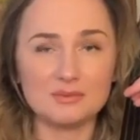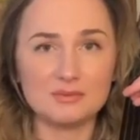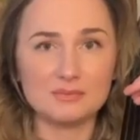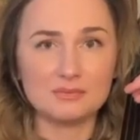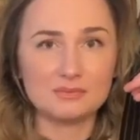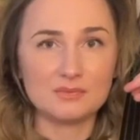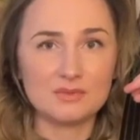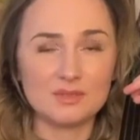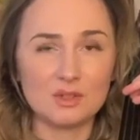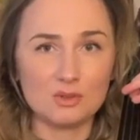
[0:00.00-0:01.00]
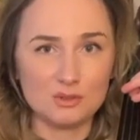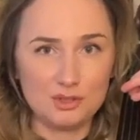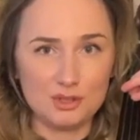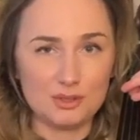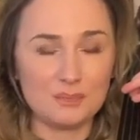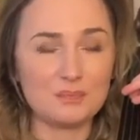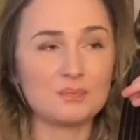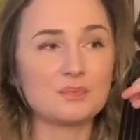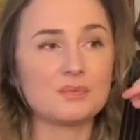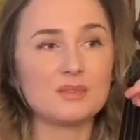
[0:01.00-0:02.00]
on 2.
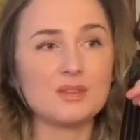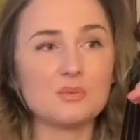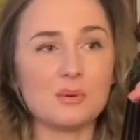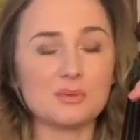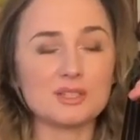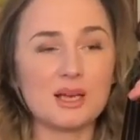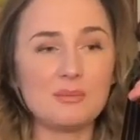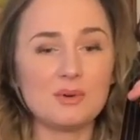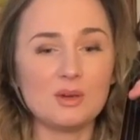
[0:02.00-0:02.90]
One more time.